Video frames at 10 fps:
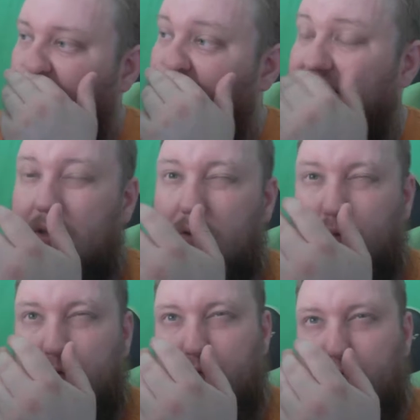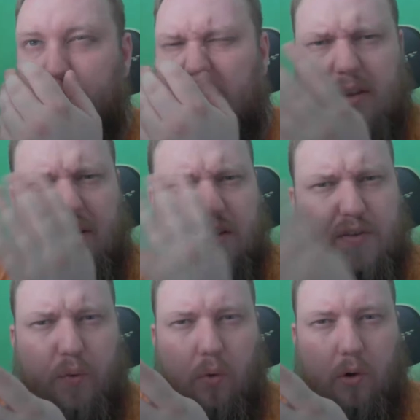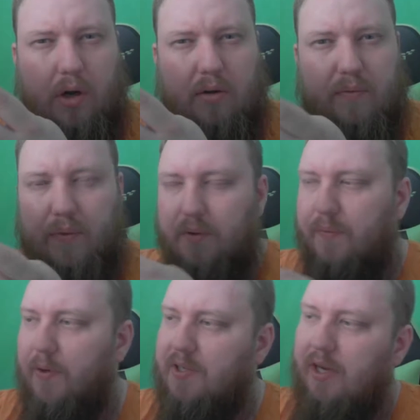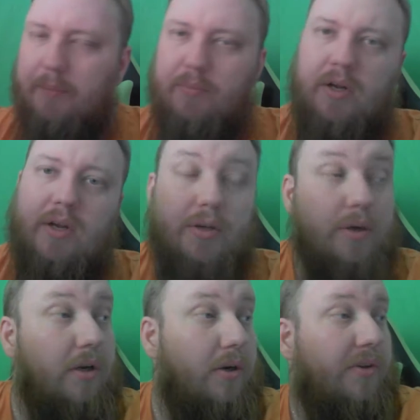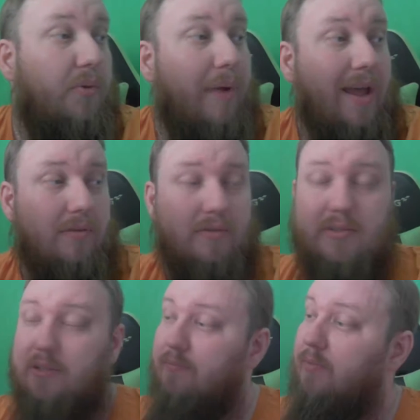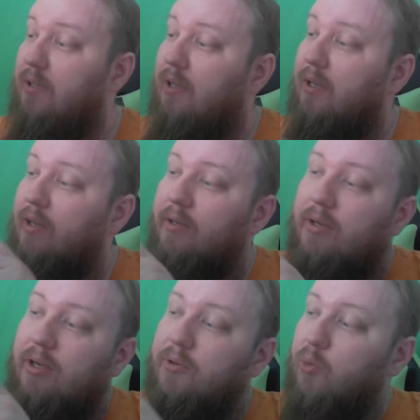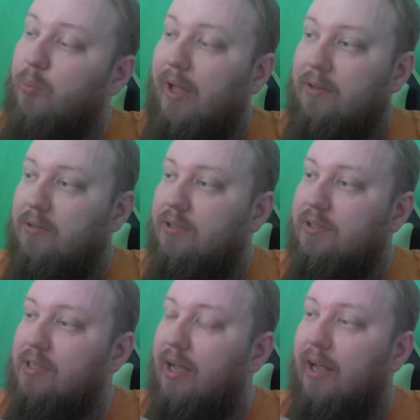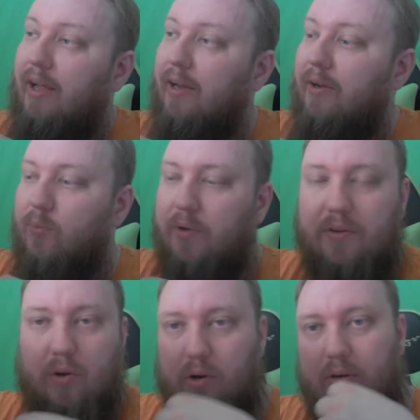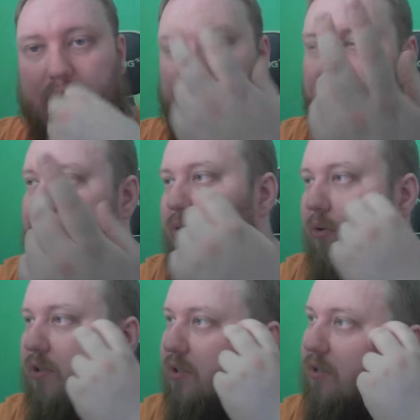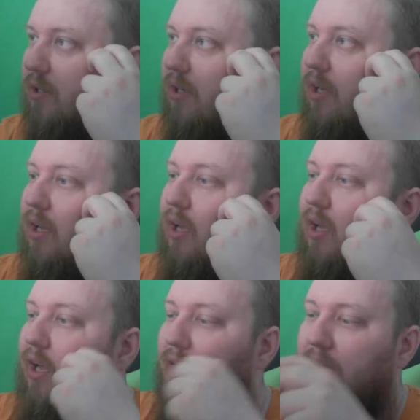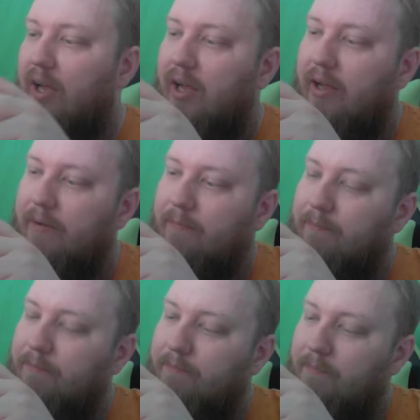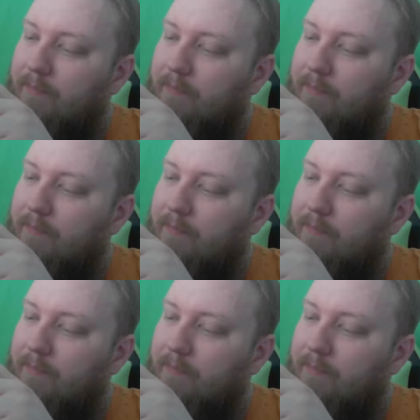collected, I think it's 4 for the first time, you can go into battles. You can go do battles with your dinosaurs. And